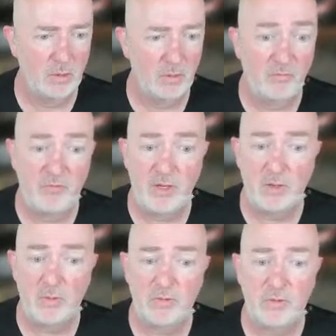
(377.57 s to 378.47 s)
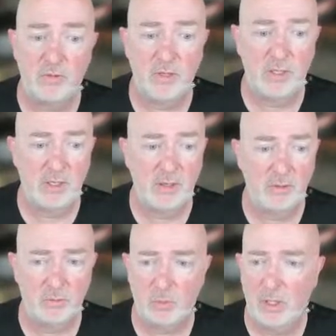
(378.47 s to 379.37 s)
fields that are in here
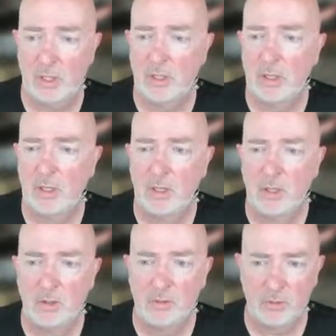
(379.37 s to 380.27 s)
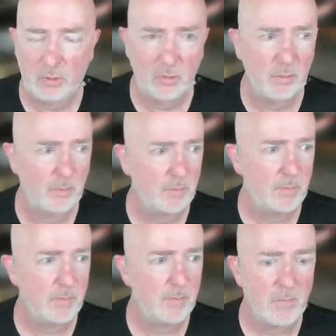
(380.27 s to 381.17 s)
as well. So,
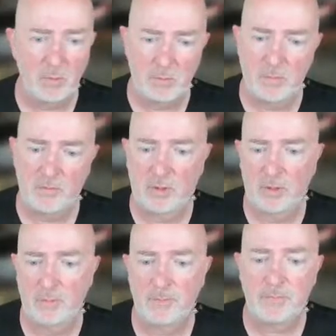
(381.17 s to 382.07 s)
oh, sorry.